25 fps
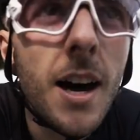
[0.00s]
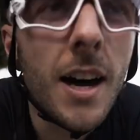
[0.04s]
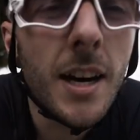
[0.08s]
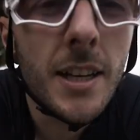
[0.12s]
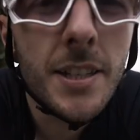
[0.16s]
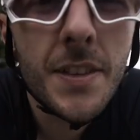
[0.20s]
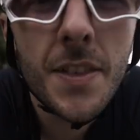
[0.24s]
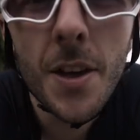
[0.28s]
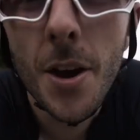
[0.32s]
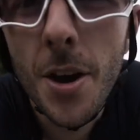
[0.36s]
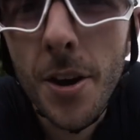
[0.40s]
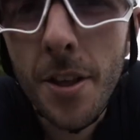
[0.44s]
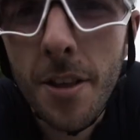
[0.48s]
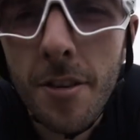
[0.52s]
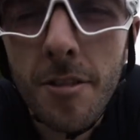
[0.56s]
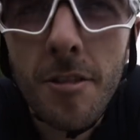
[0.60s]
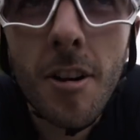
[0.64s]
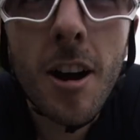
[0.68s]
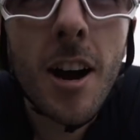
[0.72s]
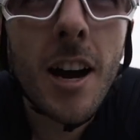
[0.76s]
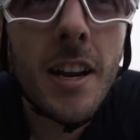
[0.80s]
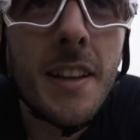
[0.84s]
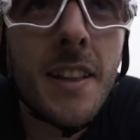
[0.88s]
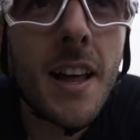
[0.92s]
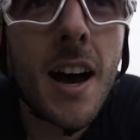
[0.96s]
Last third of the
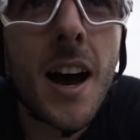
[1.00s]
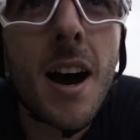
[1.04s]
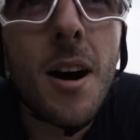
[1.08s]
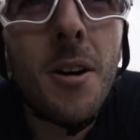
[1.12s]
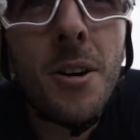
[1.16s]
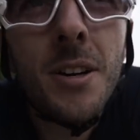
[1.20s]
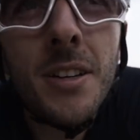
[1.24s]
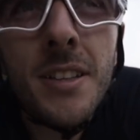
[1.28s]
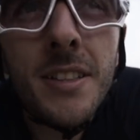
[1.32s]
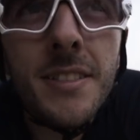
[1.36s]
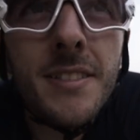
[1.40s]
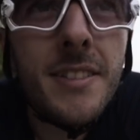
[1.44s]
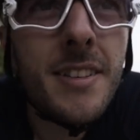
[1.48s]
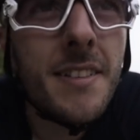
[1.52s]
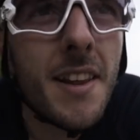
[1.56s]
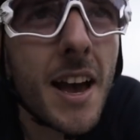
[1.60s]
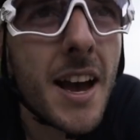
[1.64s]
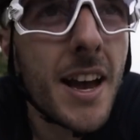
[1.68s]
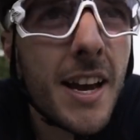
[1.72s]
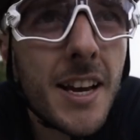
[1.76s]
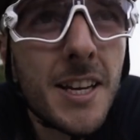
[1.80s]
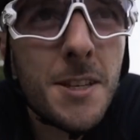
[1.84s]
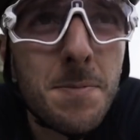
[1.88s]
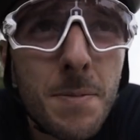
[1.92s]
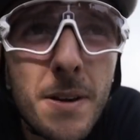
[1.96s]
ride now. Today